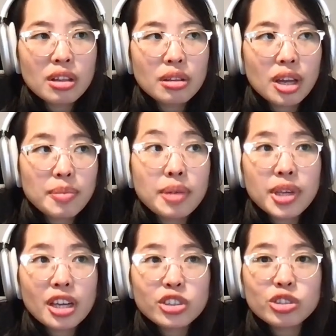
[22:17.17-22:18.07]
uh,
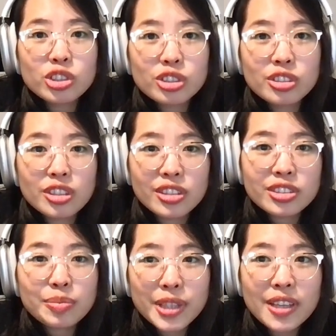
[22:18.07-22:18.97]
maybe I should just start
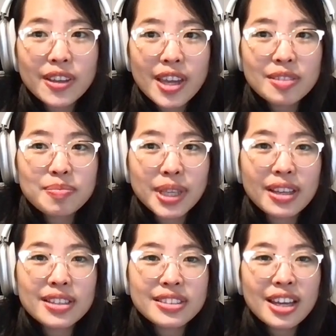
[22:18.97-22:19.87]
something again
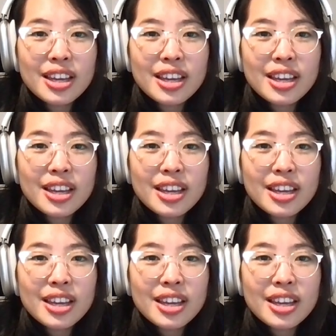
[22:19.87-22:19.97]
because